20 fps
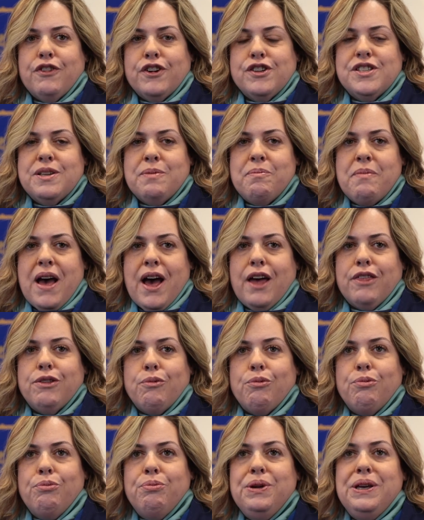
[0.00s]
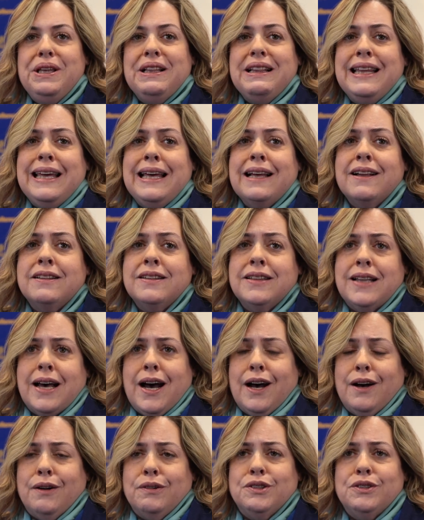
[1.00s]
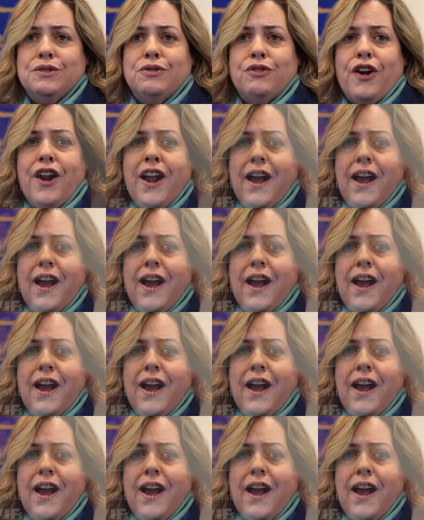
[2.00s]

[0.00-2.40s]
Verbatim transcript: First in Math really allows for